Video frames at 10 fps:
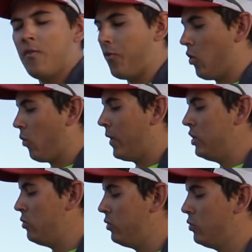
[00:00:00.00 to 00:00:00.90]
for when
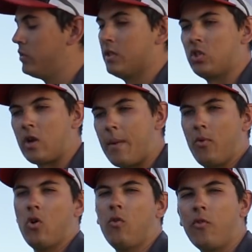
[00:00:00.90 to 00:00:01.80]
you use the strap
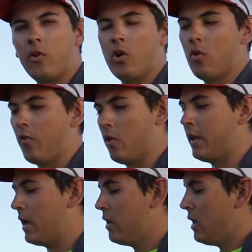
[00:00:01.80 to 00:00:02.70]
over and over
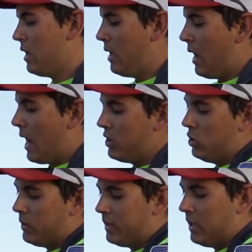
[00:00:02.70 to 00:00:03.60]
again. As
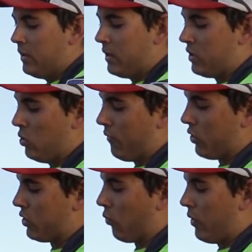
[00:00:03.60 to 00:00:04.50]
you can see, this
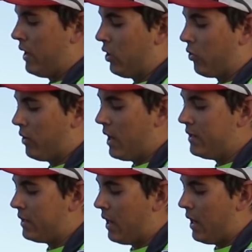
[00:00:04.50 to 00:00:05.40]
universal ring
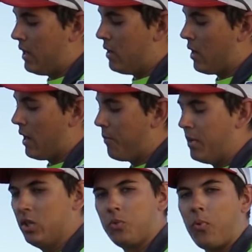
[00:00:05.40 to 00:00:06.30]
creates a
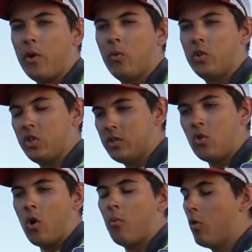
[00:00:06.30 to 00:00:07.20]
pinch point, which is
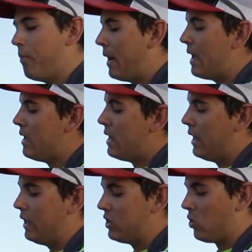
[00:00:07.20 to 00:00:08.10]
normal, but
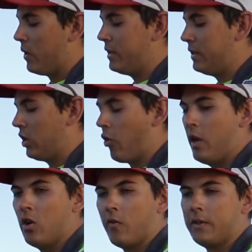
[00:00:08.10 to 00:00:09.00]
it is going to
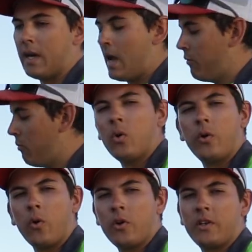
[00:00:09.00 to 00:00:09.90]
degrade over time. And so
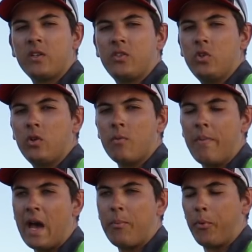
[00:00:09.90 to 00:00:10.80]
in order to
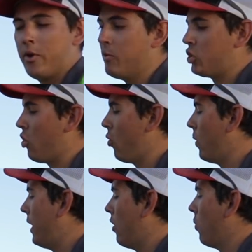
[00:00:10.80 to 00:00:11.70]
combat premature
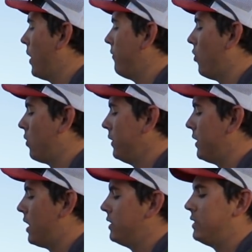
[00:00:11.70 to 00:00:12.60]
wear, what Vulcan
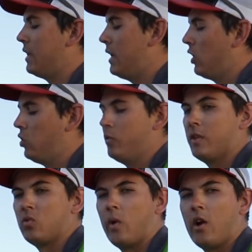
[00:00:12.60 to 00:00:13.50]
does, they include
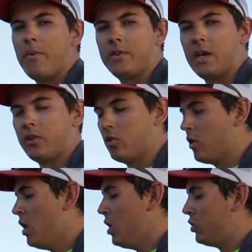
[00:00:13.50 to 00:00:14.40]
this wear
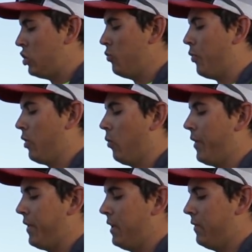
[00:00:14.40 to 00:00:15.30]
protector to put
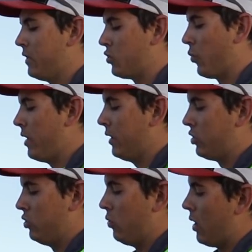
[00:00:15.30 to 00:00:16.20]
within this ring
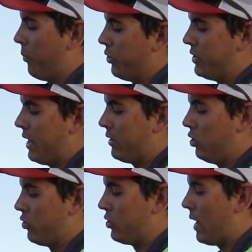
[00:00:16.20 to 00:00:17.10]
to protect
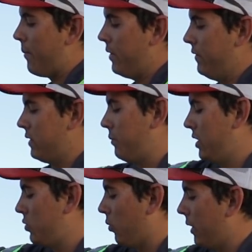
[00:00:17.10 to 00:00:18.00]
your strap in this
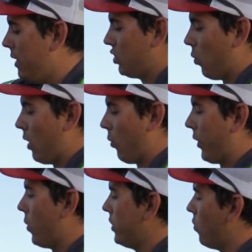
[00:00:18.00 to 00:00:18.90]
pinch point. So what
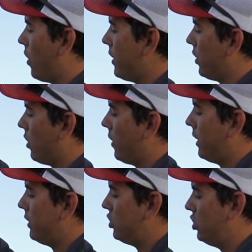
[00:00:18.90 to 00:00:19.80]
we're going to want to go
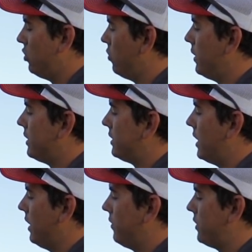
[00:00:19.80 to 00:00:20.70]
ahead and do is
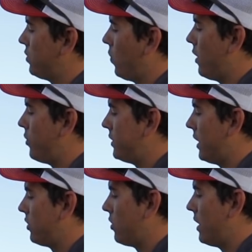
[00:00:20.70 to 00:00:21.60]
take this wear
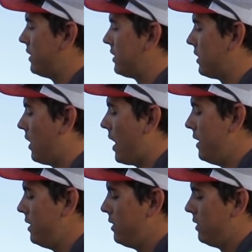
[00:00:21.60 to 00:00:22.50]
protector and
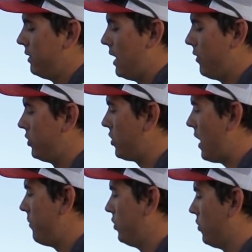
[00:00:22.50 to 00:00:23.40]
slide it down the
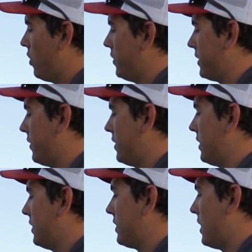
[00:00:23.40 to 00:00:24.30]
strap. You'll notice that
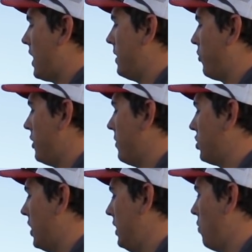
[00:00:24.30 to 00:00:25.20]
this can slide pretty
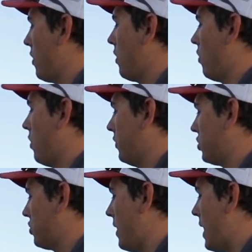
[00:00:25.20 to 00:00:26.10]
much anywhere along the
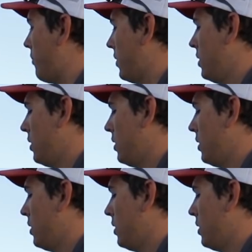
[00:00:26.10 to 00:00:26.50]
strap.